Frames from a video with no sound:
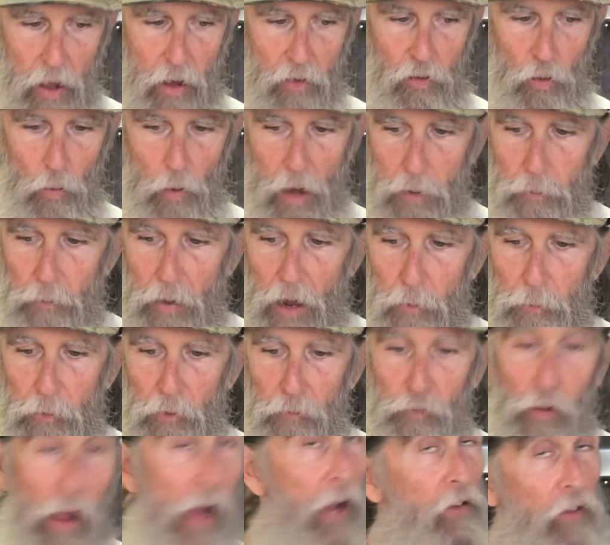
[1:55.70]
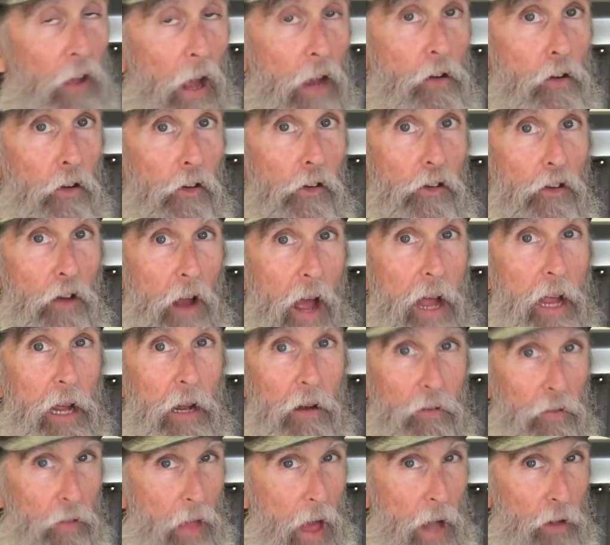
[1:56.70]
The red pepper flakes I just
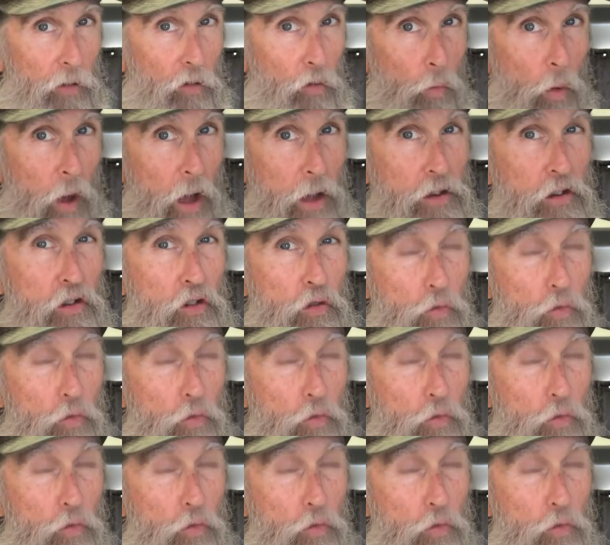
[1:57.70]
shaked. That's one you